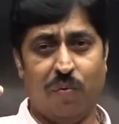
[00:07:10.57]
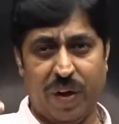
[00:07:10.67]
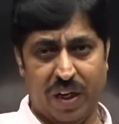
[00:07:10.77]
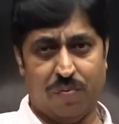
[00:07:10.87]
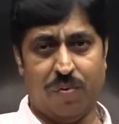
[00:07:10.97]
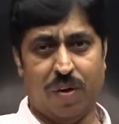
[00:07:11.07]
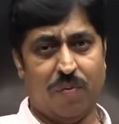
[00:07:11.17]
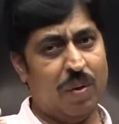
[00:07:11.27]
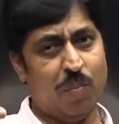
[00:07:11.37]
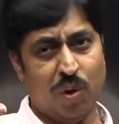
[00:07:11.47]
wait for
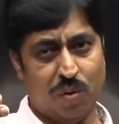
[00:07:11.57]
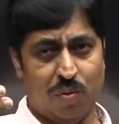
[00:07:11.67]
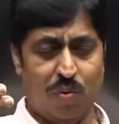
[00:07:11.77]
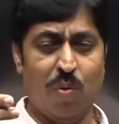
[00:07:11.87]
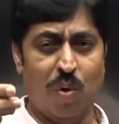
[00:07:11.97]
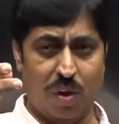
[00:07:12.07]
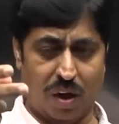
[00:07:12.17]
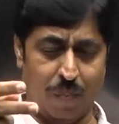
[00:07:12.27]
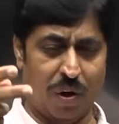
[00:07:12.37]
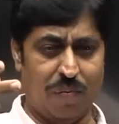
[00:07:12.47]
one more two a
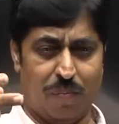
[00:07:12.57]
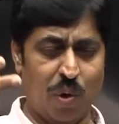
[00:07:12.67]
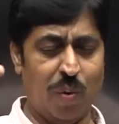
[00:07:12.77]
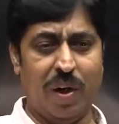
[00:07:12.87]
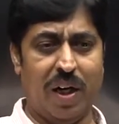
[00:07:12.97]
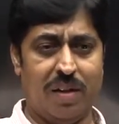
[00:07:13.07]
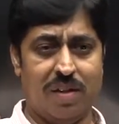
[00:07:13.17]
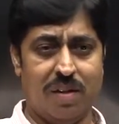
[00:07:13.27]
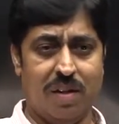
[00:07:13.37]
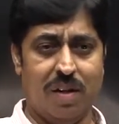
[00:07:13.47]
couple of more minutes